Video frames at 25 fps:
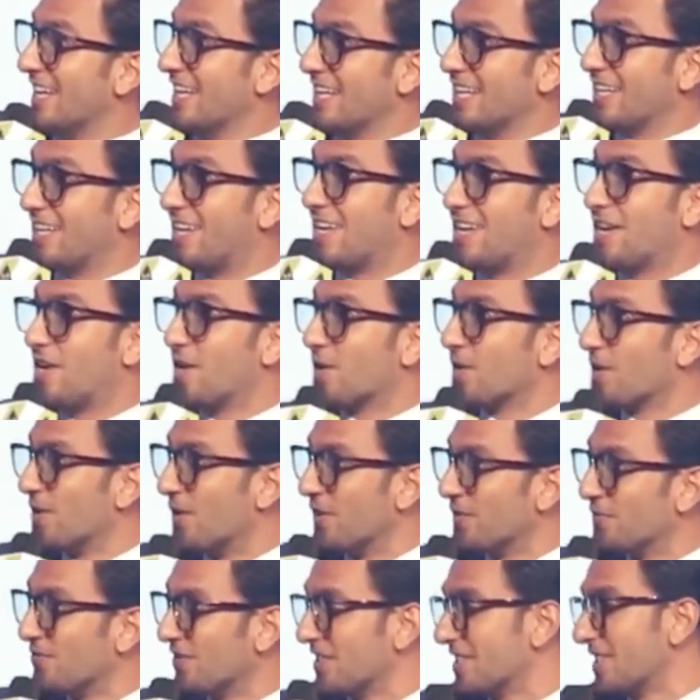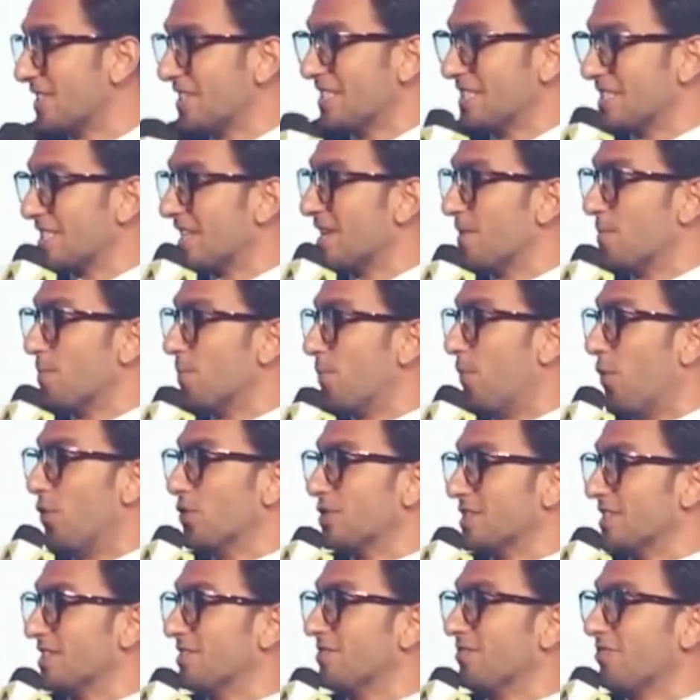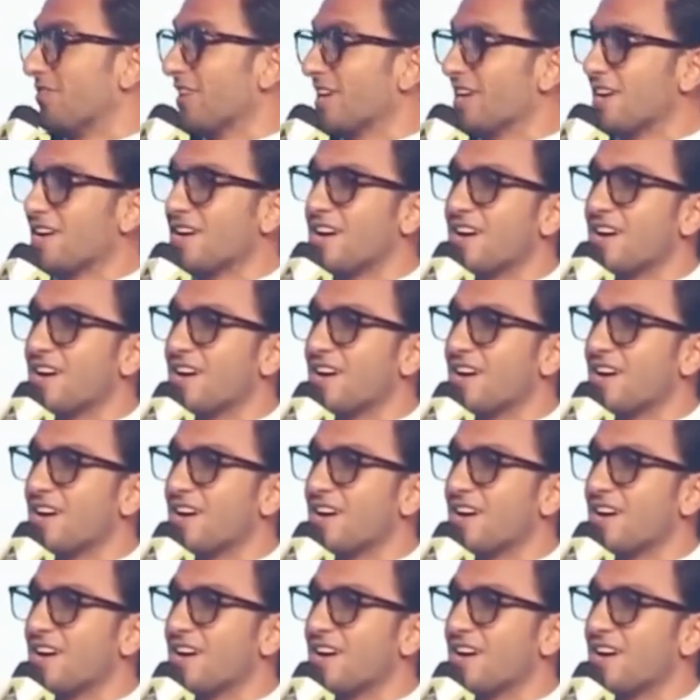You know, he's an imposing figure.